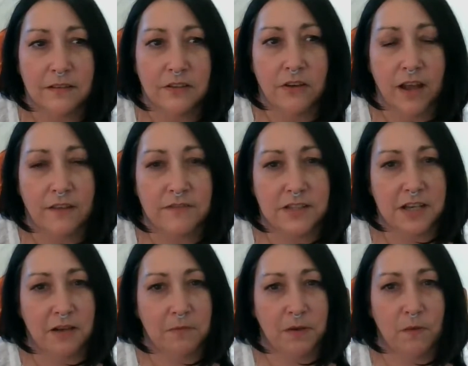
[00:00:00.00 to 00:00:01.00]
You'll have to
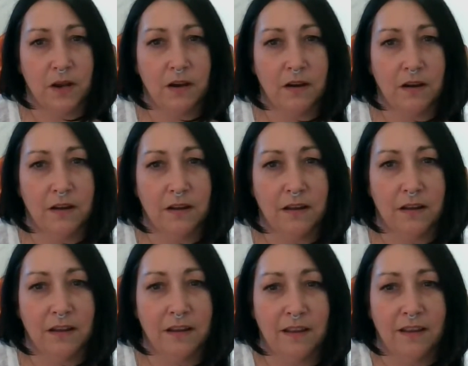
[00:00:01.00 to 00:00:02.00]
tell me where.
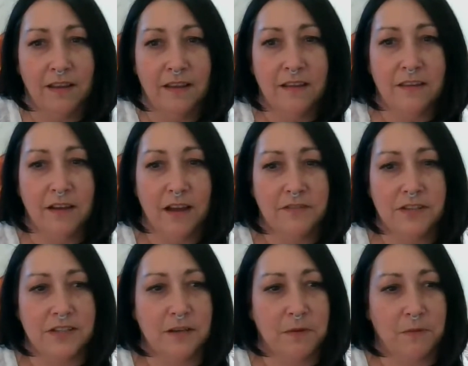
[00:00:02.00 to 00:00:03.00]
You'll have to
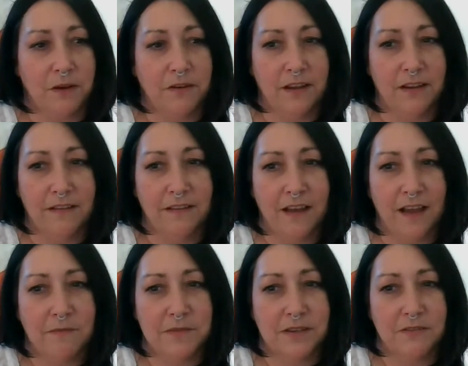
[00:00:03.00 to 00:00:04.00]
tell me where now.
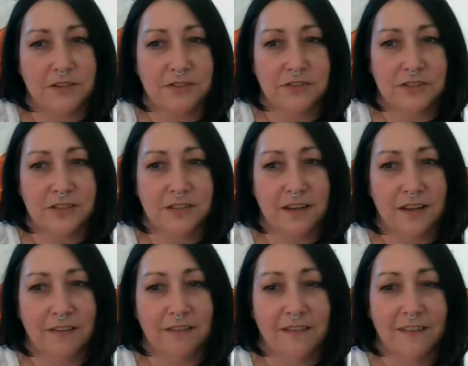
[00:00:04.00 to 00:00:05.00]
I'm so interested
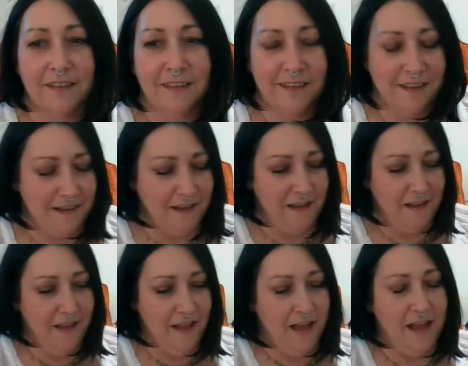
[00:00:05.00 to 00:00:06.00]
now.
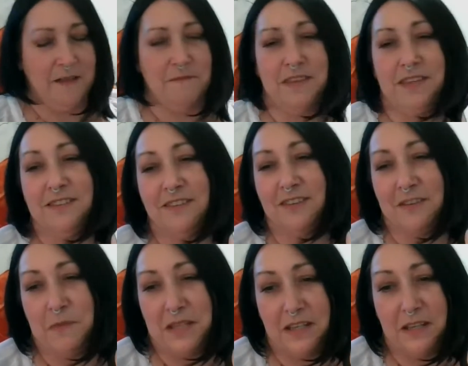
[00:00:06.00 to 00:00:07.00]
These aren't going to
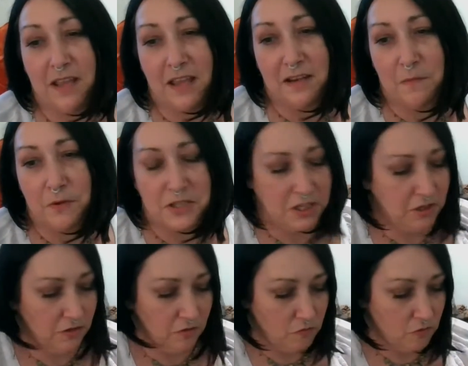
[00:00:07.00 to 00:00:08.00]
be in any kind of
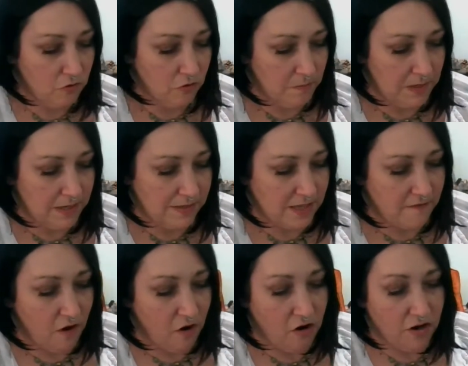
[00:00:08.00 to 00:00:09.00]
particular order because I've
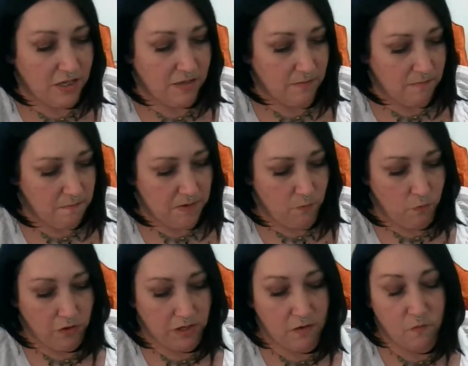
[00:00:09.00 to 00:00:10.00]
already been
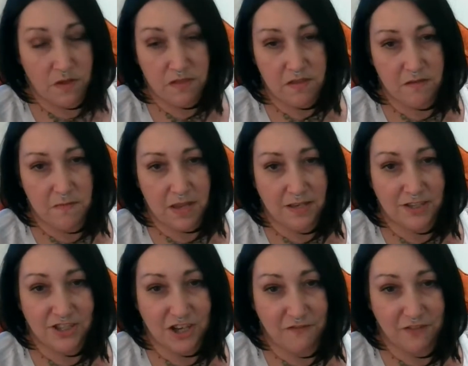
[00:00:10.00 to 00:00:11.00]
working with them and
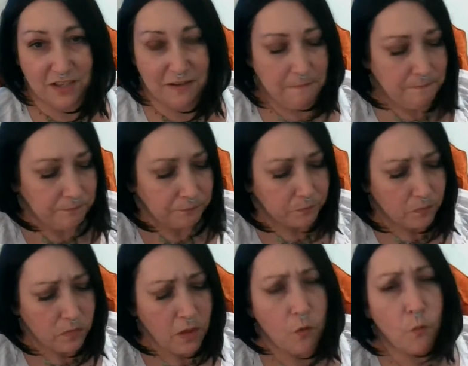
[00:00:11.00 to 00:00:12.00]
shuffling.
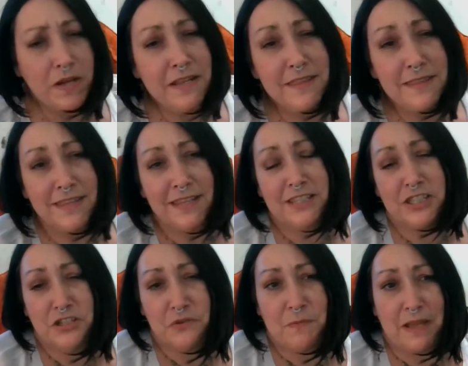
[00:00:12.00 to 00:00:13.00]
One of the things
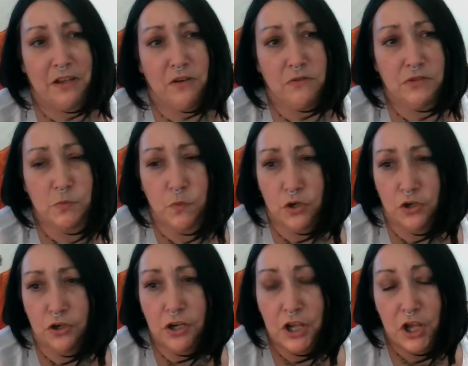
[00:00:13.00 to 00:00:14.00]
too, my goals
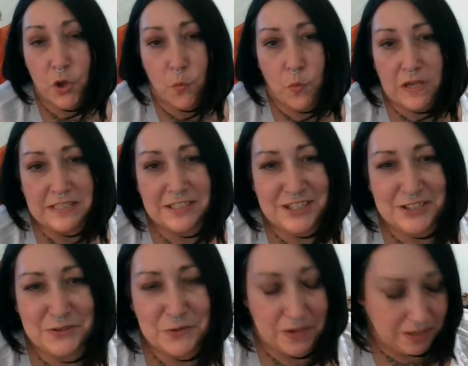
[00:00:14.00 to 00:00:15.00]
was
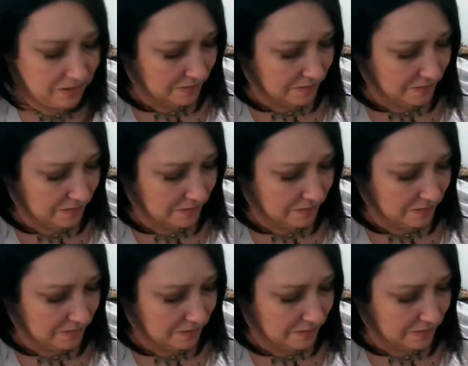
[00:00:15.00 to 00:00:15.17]
to